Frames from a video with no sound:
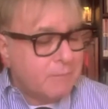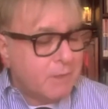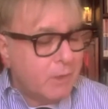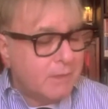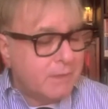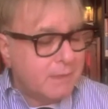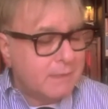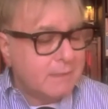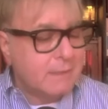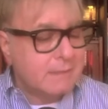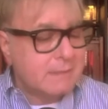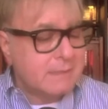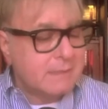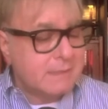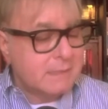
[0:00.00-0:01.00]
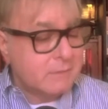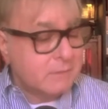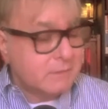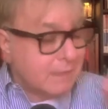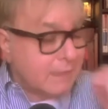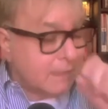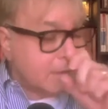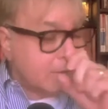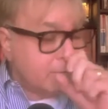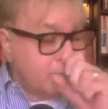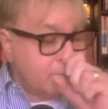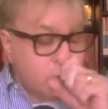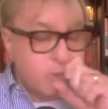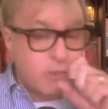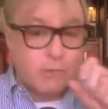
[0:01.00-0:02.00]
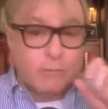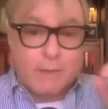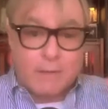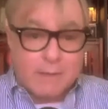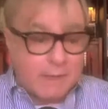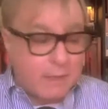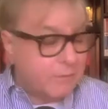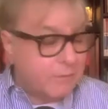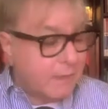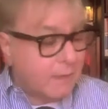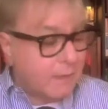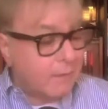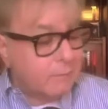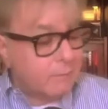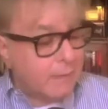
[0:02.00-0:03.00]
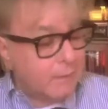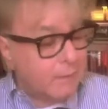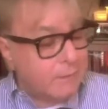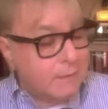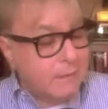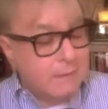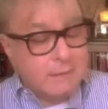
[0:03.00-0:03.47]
I think, as I said, there's a lot of confusion around healthcare, around